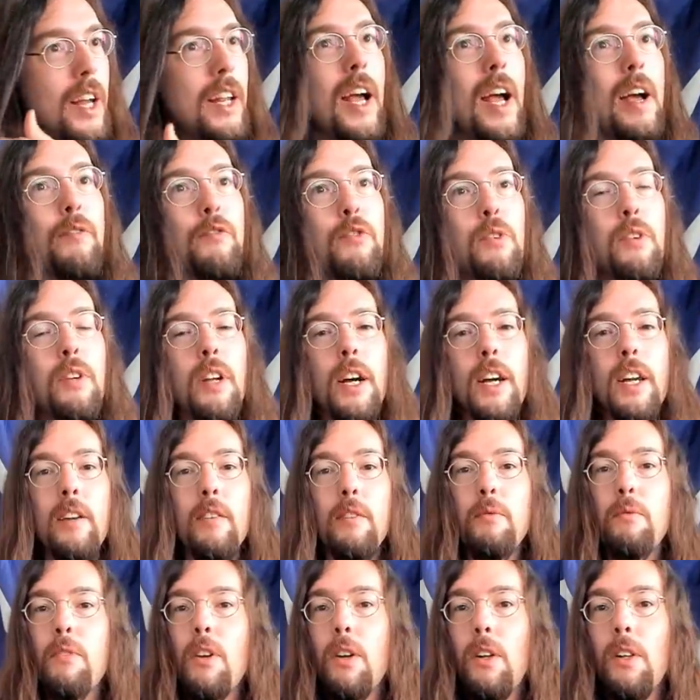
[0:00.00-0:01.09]
after a night
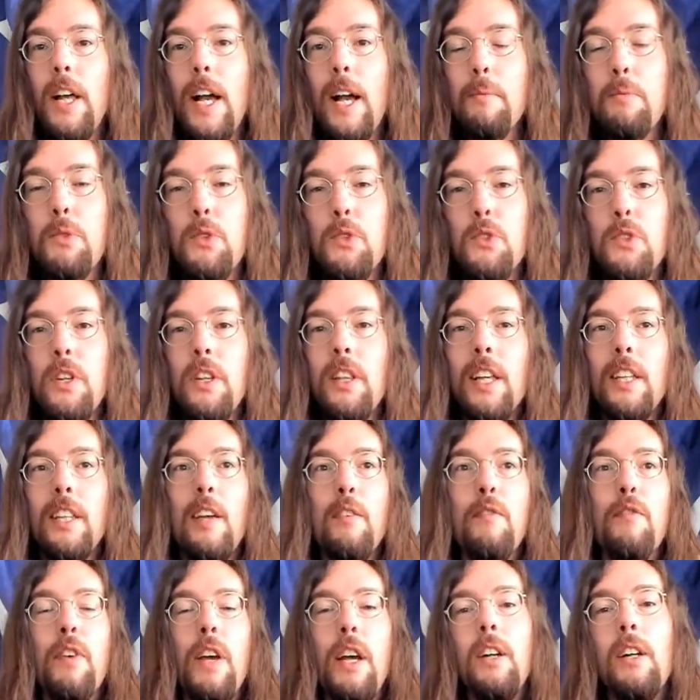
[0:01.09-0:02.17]
it collapsed or something, like they
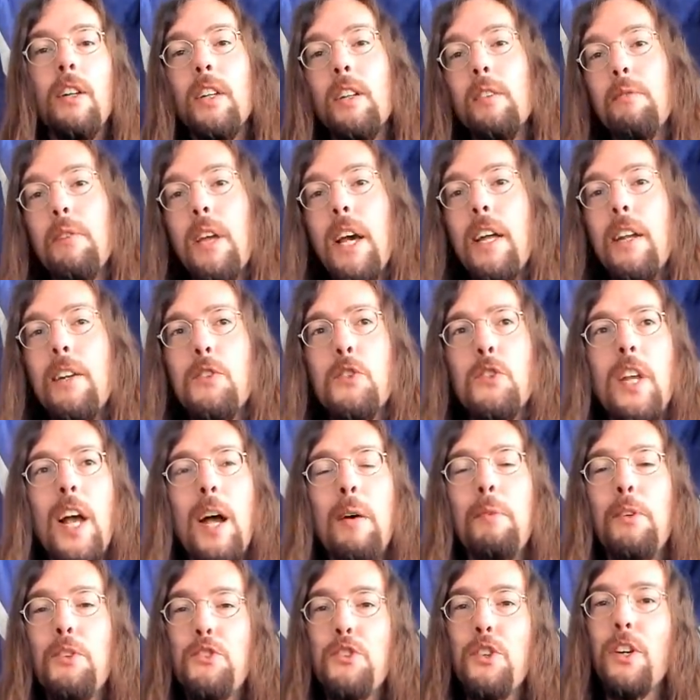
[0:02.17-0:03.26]
failed at, at
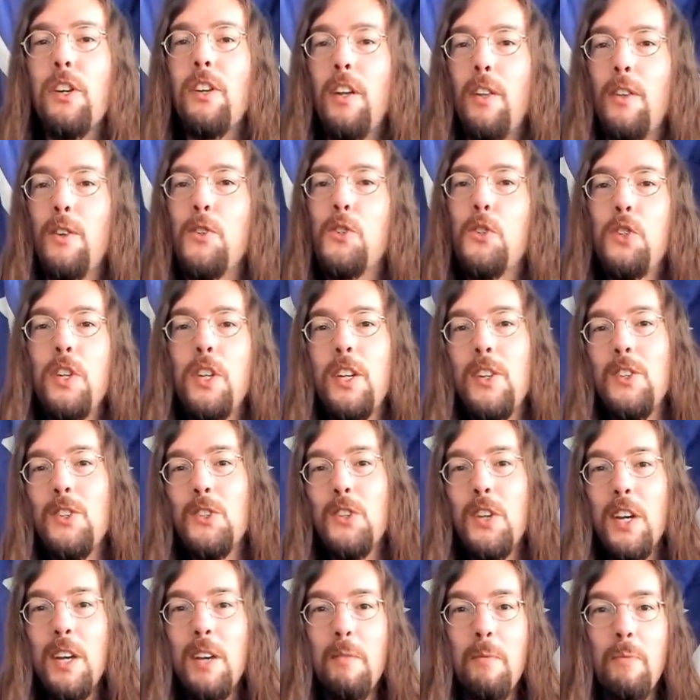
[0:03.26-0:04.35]
establishing another
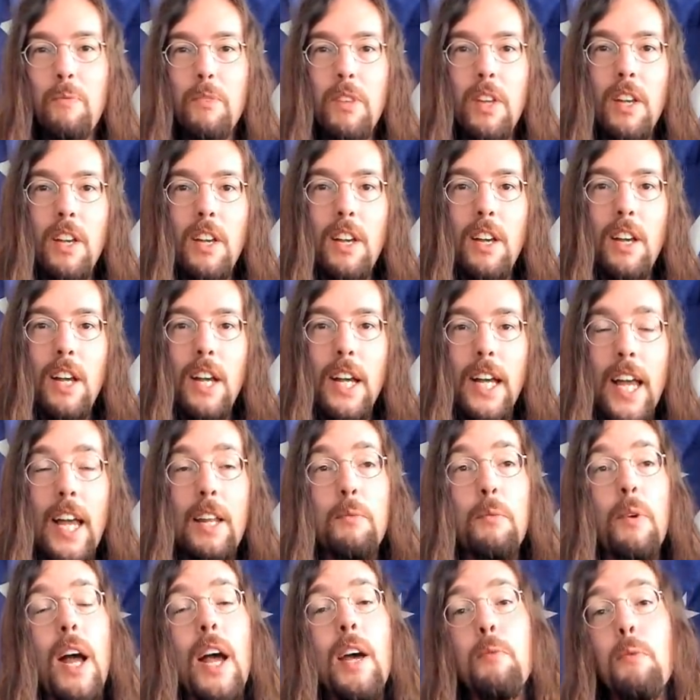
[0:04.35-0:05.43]
city-state.
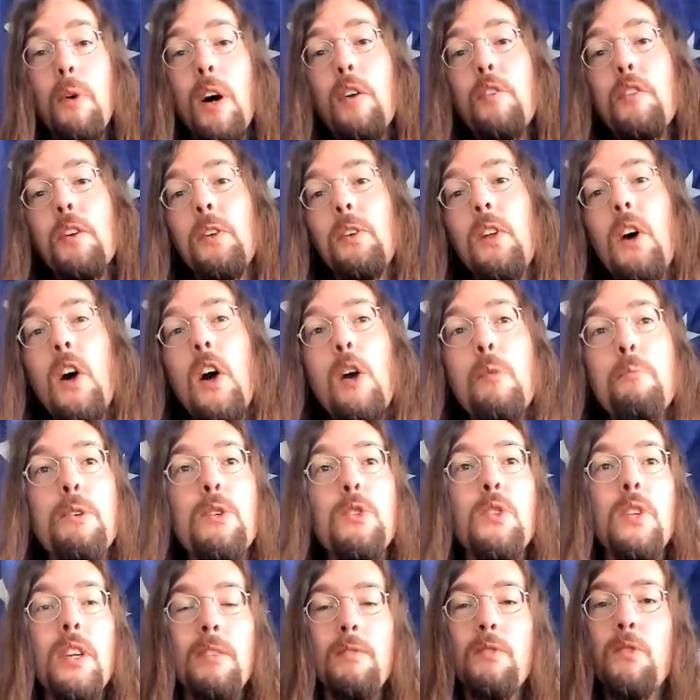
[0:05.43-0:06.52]
And, and while their LARP
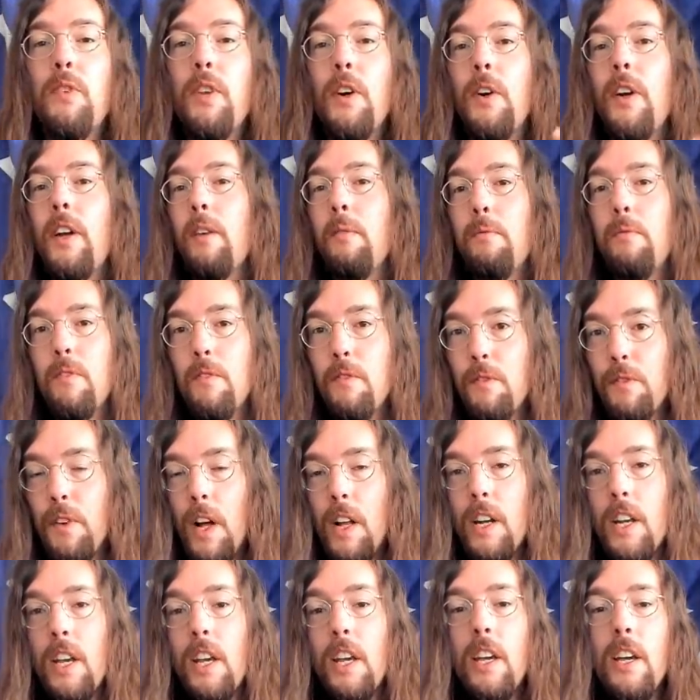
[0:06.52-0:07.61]
is it's very
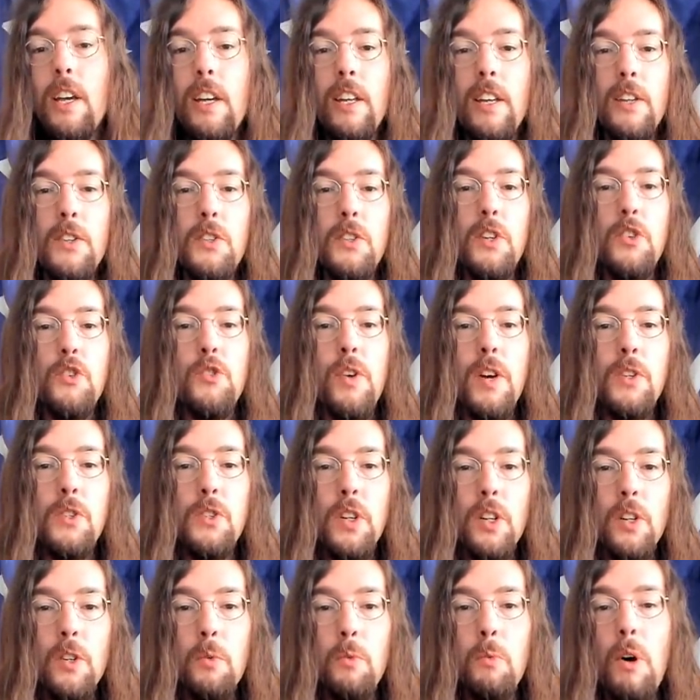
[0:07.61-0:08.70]
funny, and it's
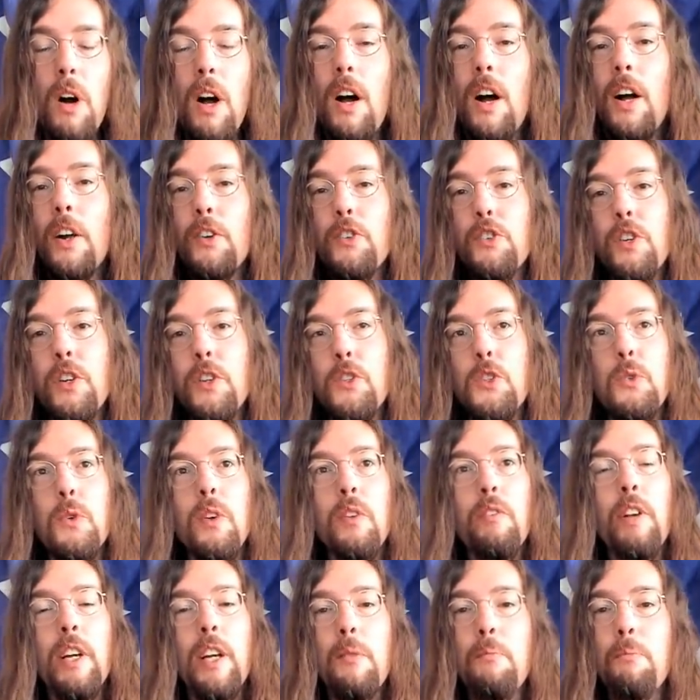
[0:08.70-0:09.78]
interesting to watch, and it's sort
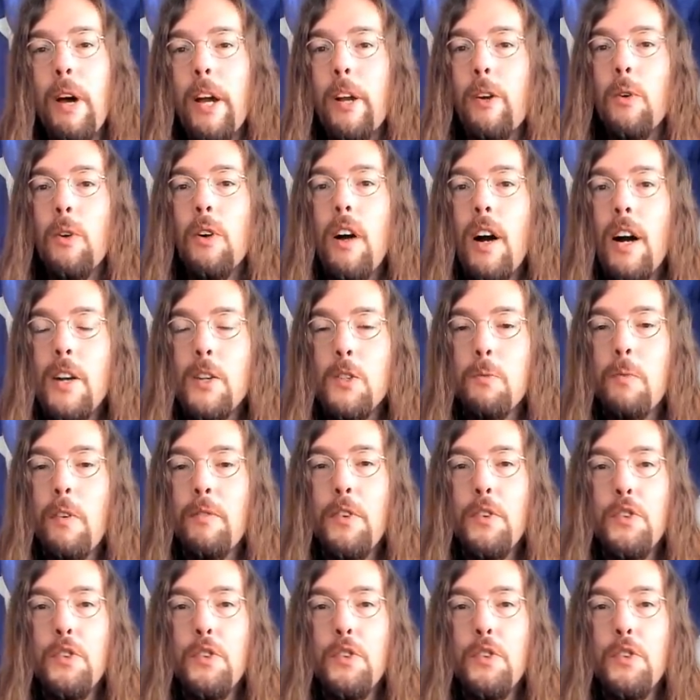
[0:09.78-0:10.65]
of like a microcosm of the